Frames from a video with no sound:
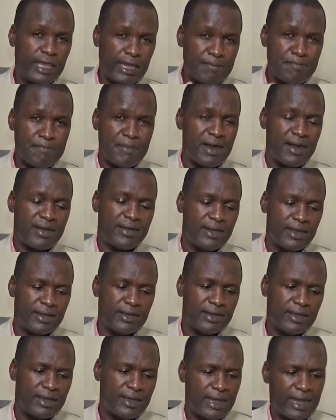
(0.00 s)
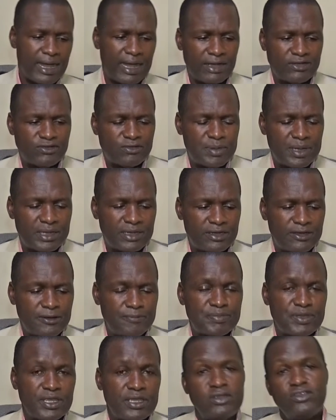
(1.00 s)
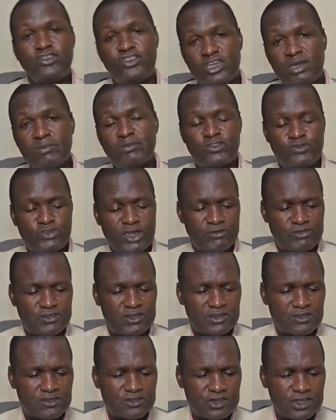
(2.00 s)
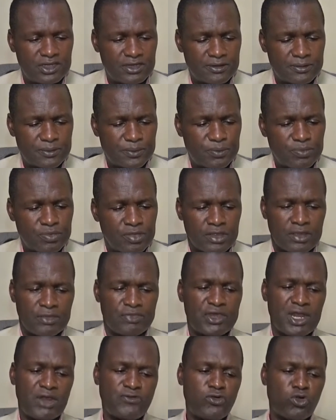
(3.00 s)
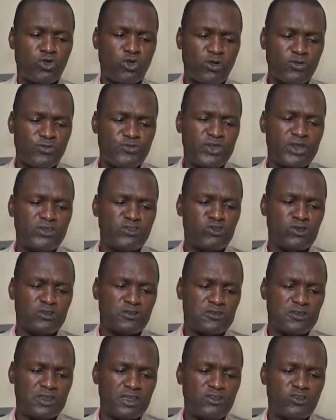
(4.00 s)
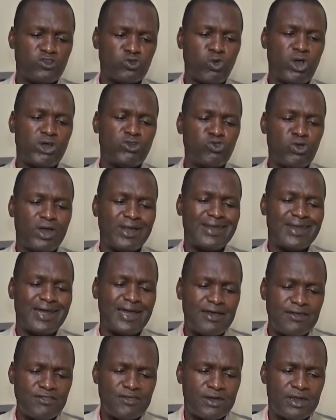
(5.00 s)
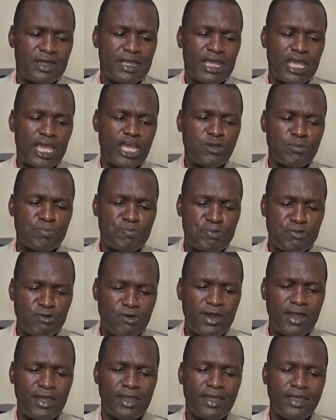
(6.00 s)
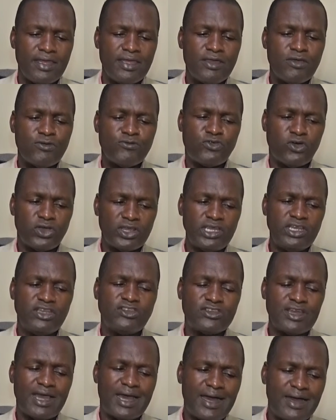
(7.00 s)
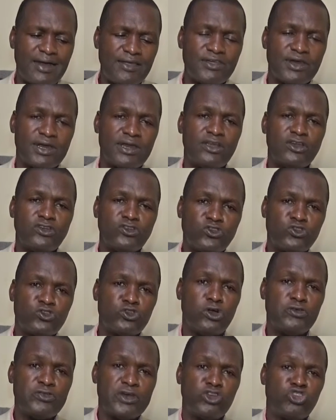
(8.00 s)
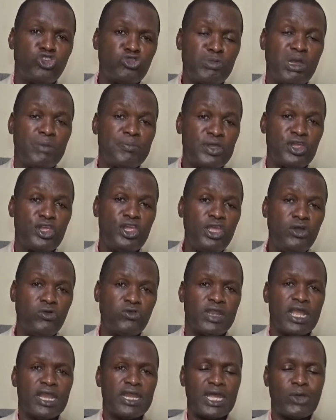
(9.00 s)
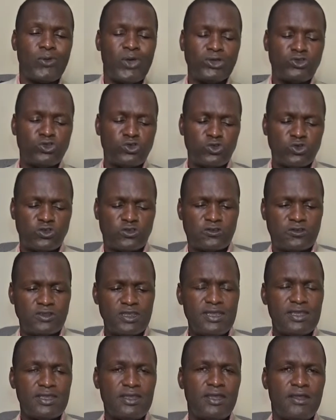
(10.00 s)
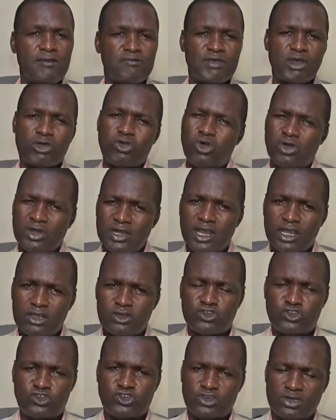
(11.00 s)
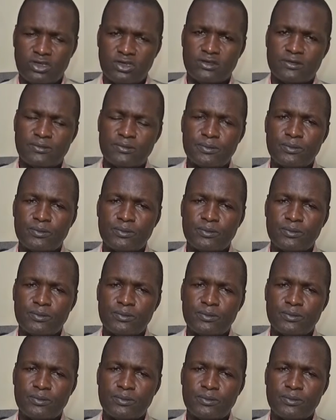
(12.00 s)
and murdered her husband. James 5:16. Therefore confess your sins one to another and pray for each other so that you may be healed. Now I want you to see the connection